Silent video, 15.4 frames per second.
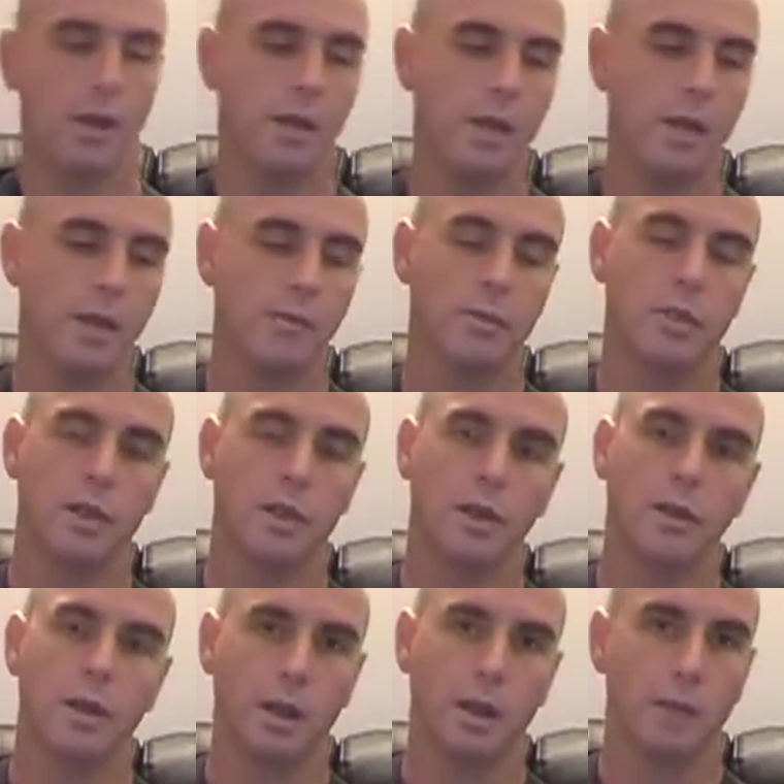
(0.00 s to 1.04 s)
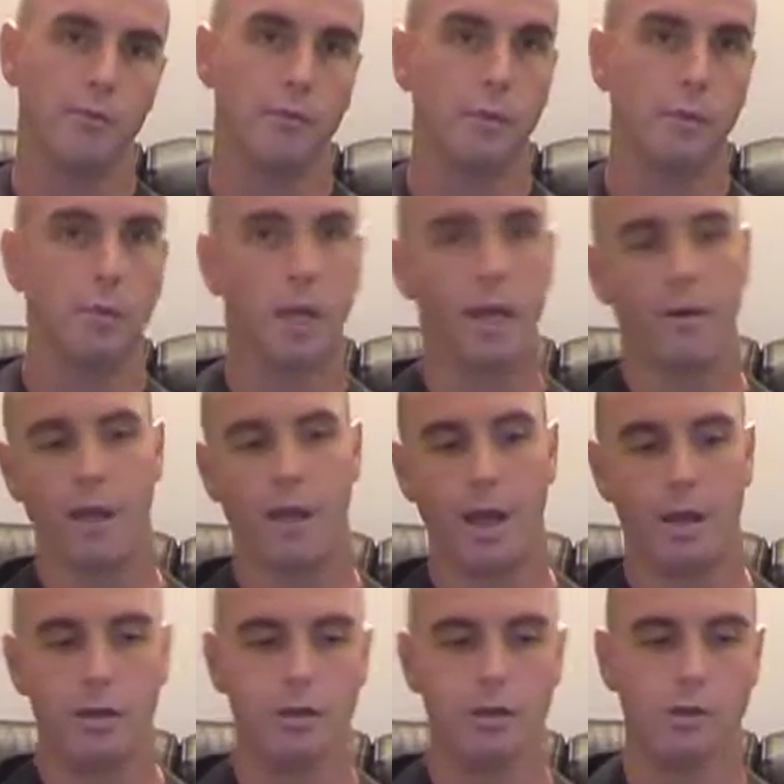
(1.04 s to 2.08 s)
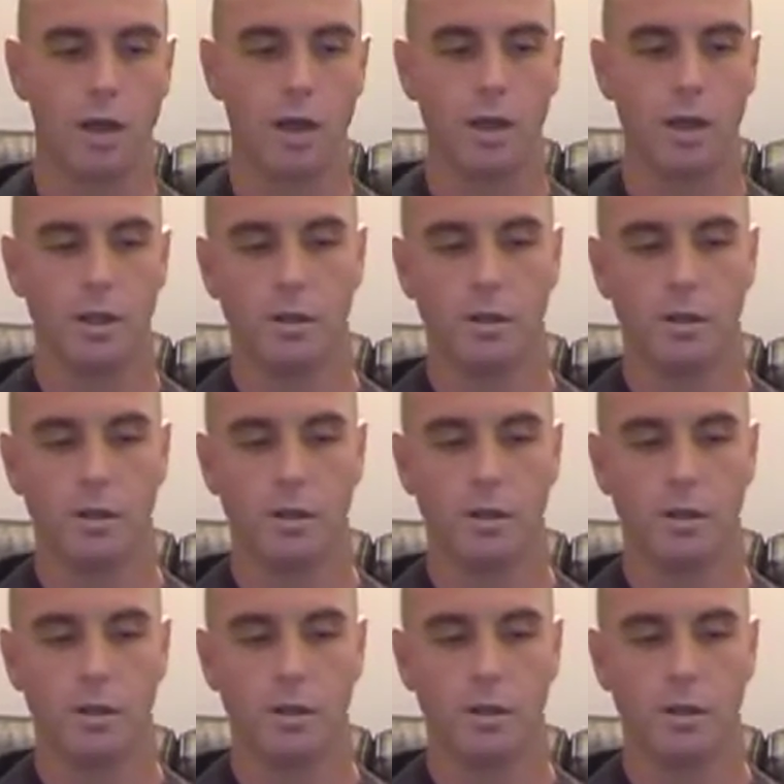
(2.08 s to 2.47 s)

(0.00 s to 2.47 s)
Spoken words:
Yep. So play around to try to